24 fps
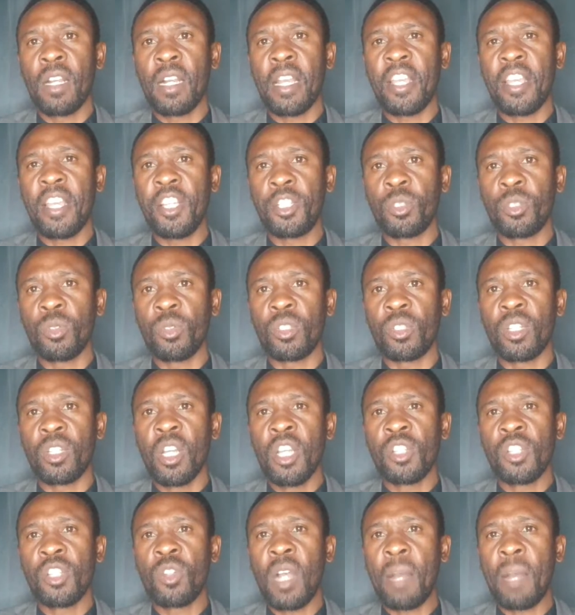issued.
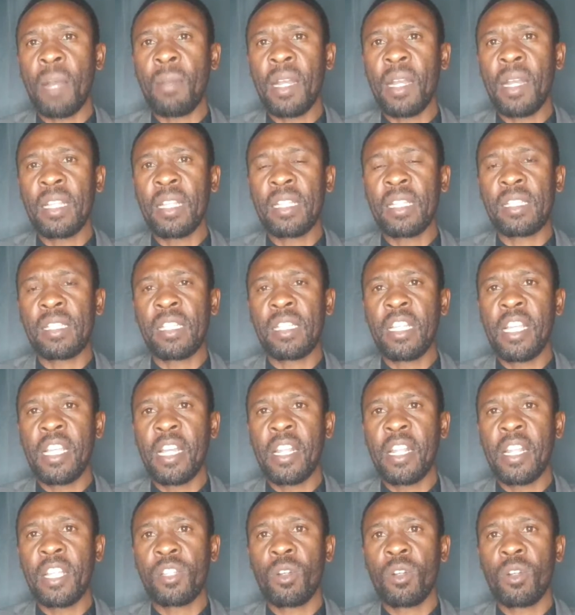So among these senior
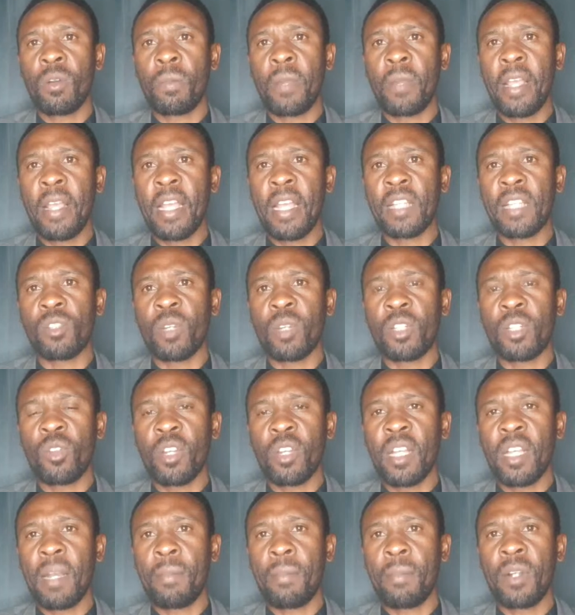national players we're
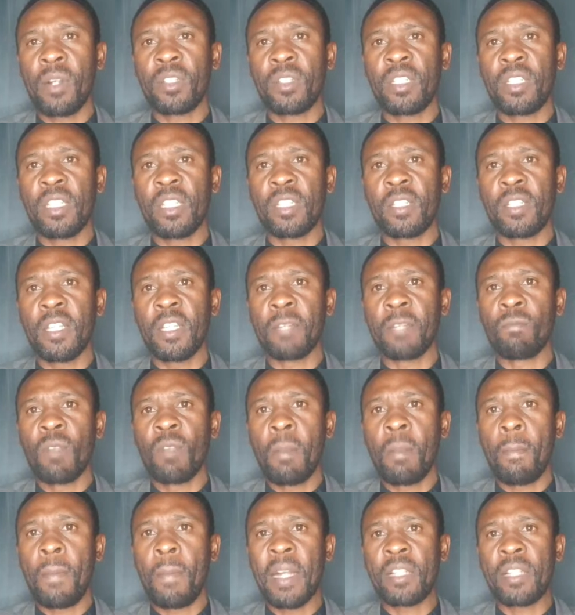talking about is
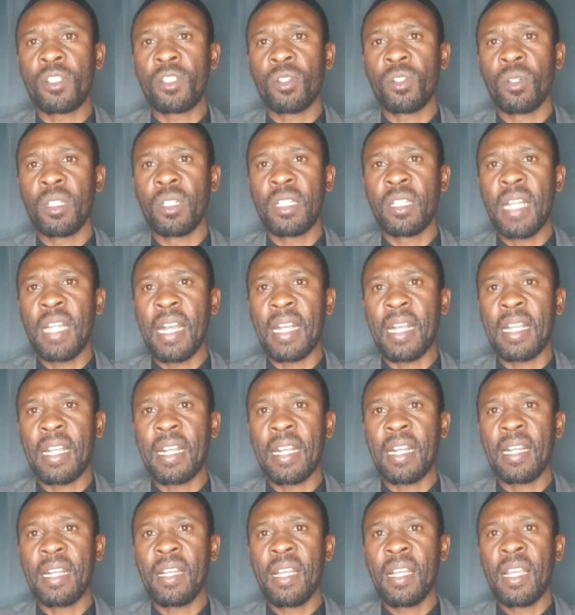Patson
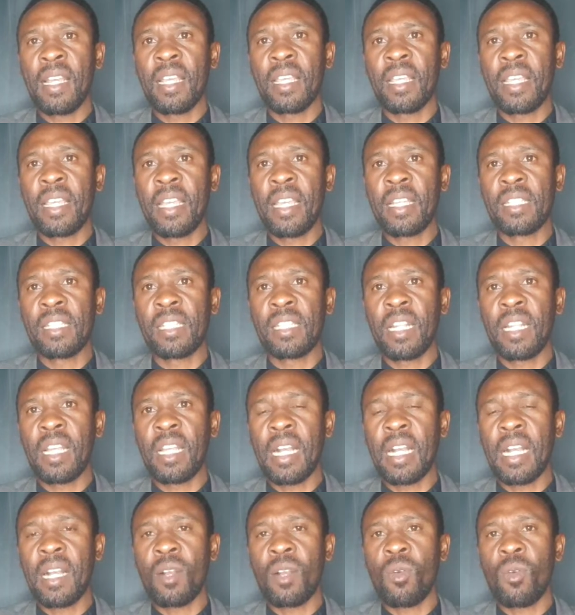Daka, Kingsley
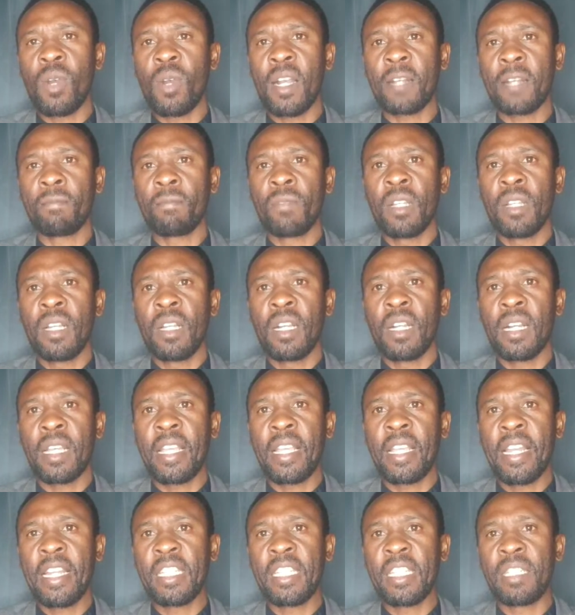Kangwa,
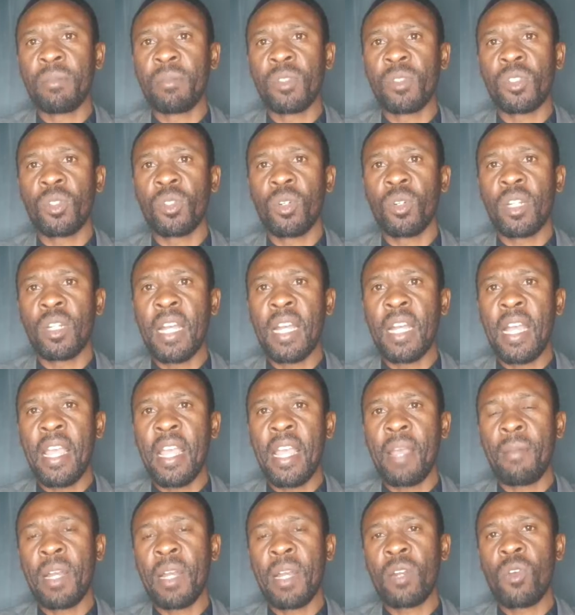Kennedy Musonda,
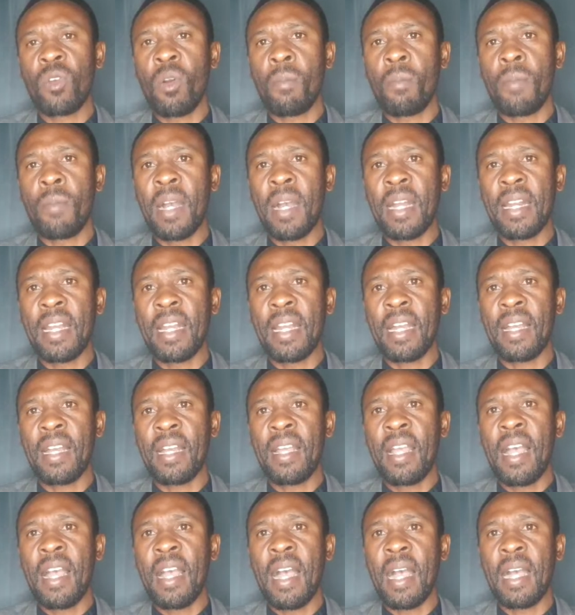Emmanuel Banda,
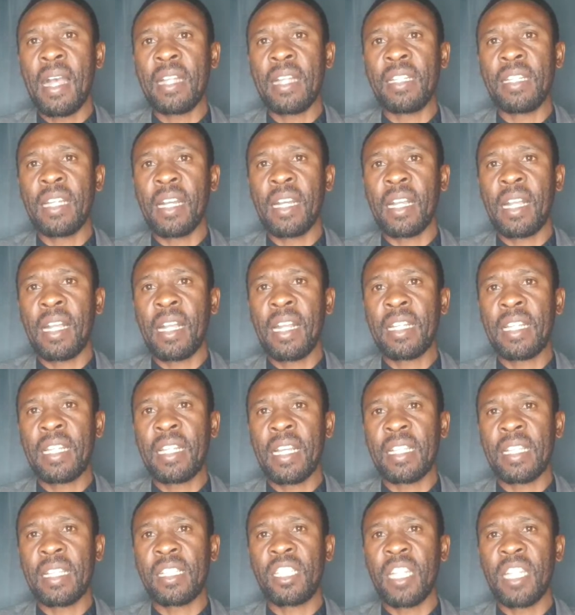and
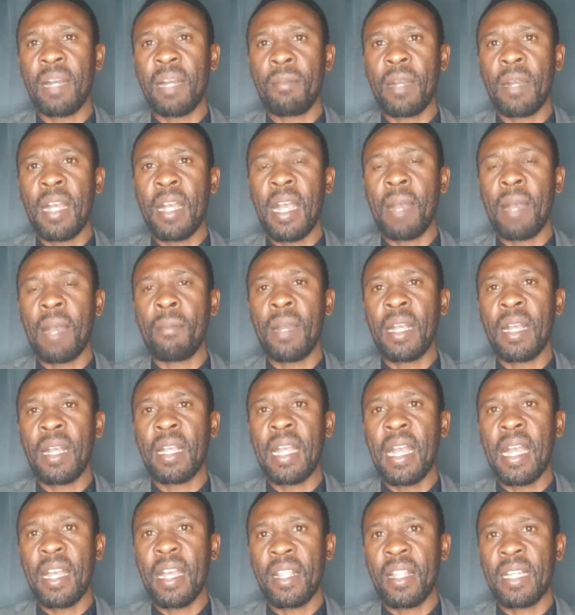Cletus Chama, among
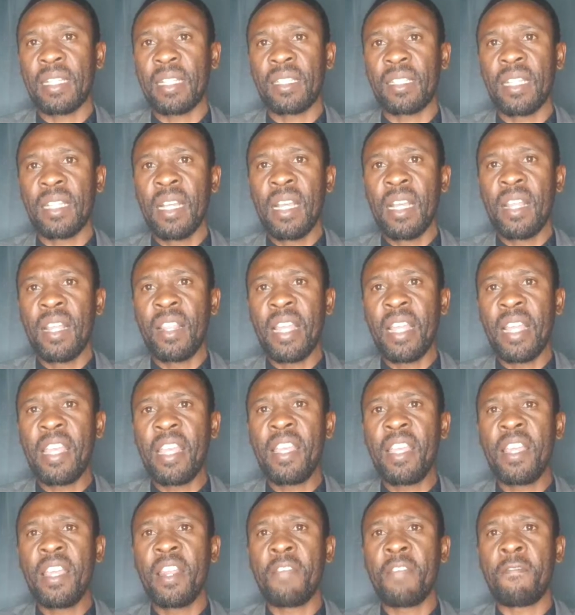others.
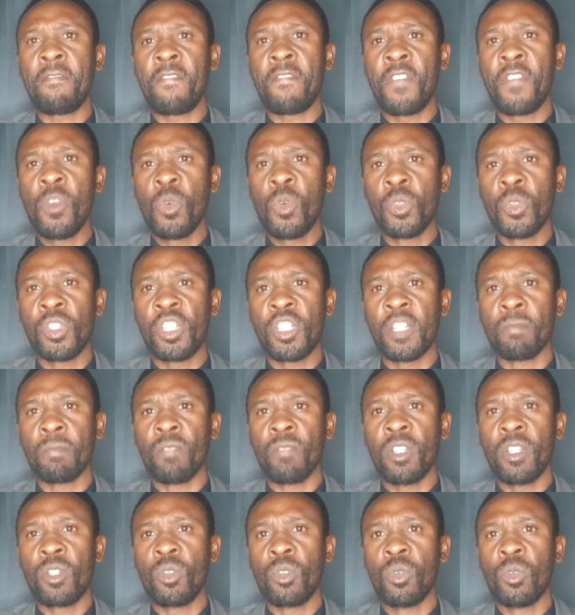They refused
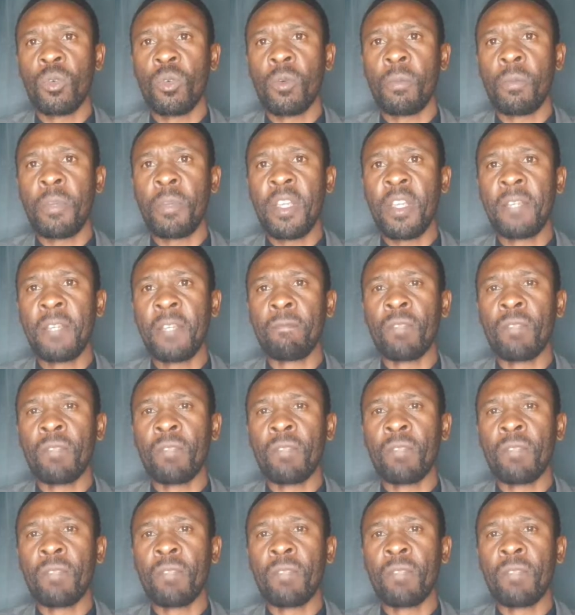to be